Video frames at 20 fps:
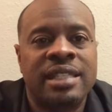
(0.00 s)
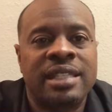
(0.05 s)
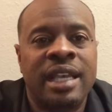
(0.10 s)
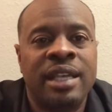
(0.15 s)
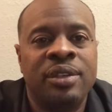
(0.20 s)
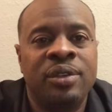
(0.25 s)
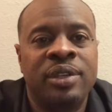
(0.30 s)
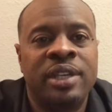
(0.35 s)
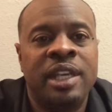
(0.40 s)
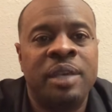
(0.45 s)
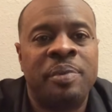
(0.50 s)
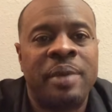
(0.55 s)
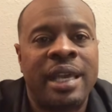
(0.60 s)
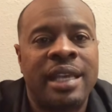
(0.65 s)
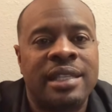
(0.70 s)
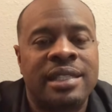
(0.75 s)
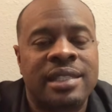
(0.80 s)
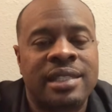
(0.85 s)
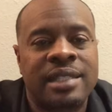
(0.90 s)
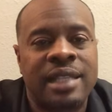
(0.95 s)
how you keep a
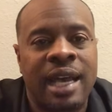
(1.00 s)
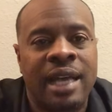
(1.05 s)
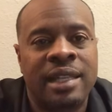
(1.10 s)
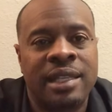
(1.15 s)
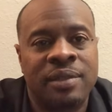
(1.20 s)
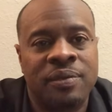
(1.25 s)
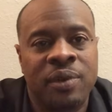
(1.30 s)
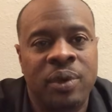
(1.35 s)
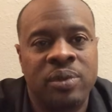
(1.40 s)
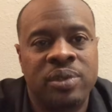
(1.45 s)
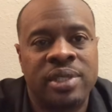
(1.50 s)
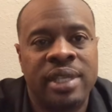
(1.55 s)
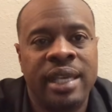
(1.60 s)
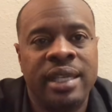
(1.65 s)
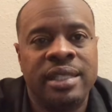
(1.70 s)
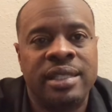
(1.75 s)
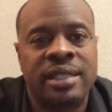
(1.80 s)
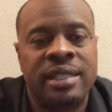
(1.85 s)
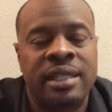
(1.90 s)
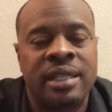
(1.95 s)
solid
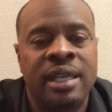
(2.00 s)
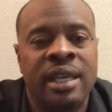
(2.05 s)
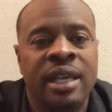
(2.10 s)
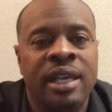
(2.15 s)
rotation.